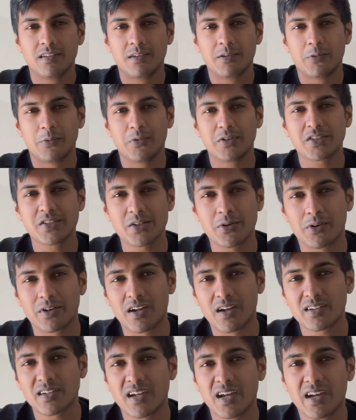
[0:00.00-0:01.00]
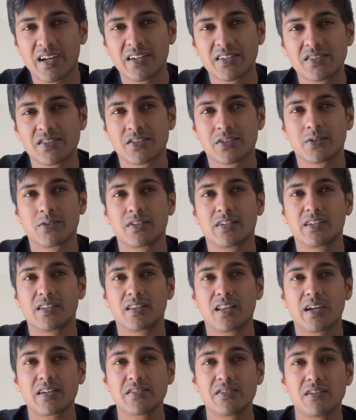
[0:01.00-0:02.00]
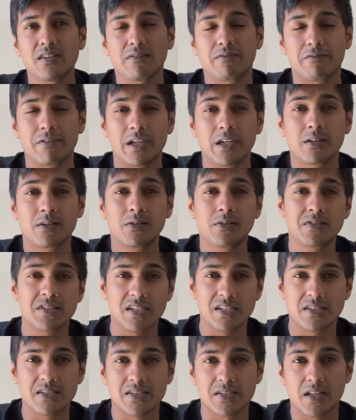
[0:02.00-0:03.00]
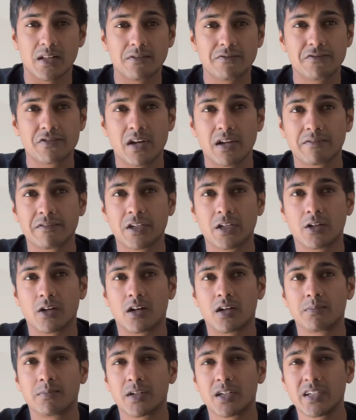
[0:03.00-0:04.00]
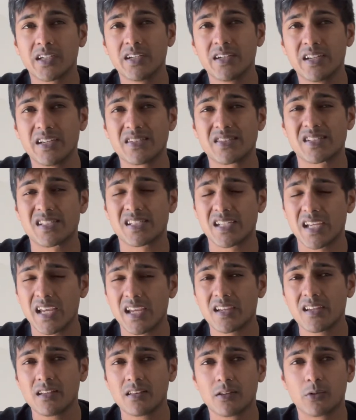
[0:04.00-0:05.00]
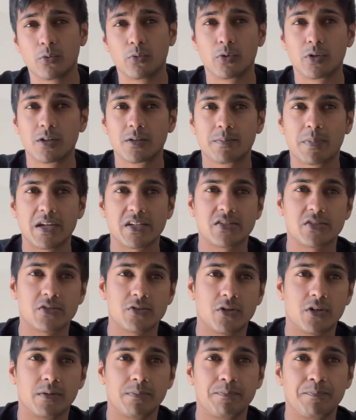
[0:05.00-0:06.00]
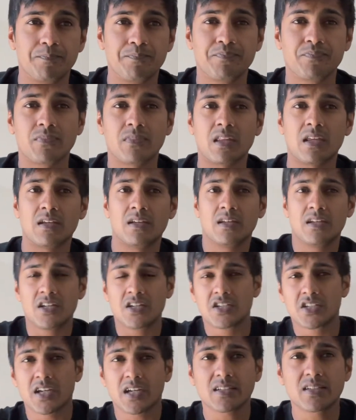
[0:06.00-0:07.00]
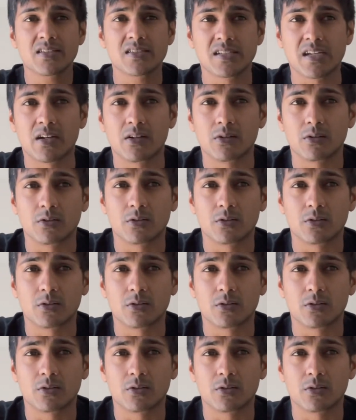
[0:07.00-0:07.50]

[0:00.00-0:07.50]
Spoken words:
What's going on, guys? So the electric vehicles and self-driving car market is taking the world by storm. Check this out.